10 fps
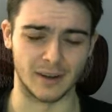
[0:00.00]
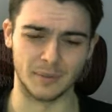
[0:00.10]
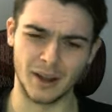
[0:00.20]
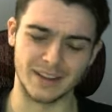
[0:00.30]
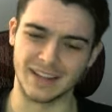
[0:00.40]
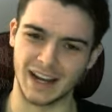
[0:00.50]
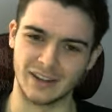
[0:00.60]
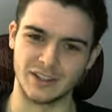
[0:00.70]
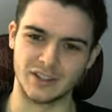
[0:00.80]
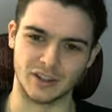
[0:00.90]
I'm not
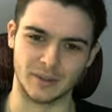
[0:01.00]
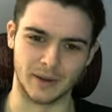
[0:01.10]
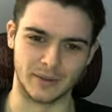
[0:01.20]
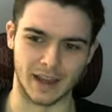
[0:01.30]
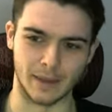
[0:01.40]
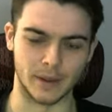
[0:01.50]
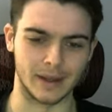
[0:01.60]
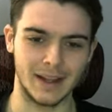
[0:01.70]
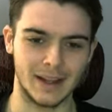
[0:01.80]
entirely sure about that, but